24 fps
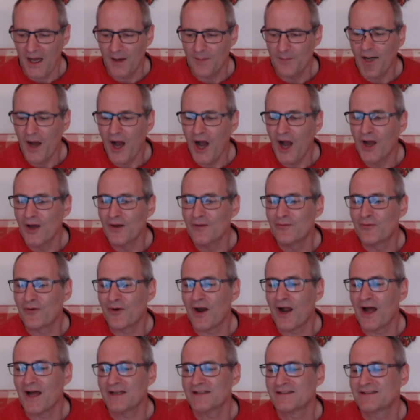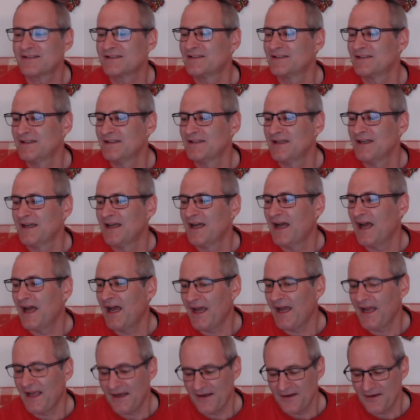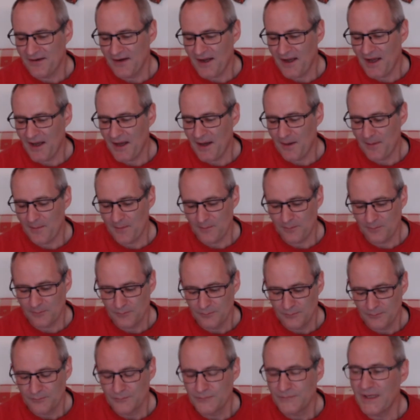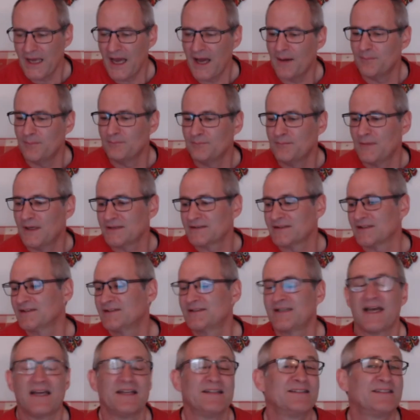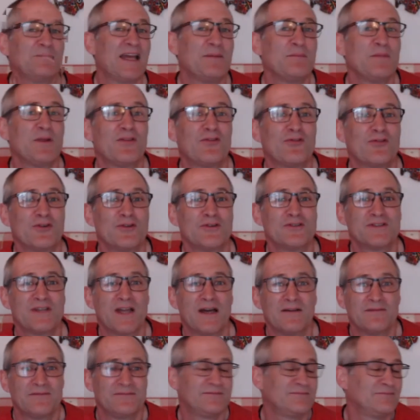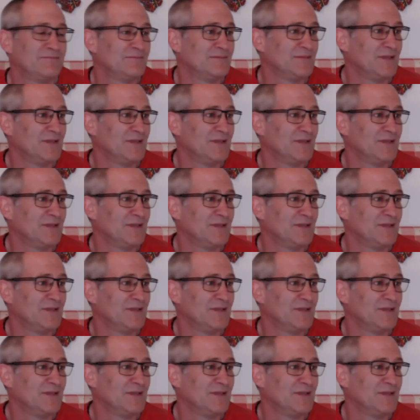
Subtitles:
over us, and yeah, as I say, send me through stuff,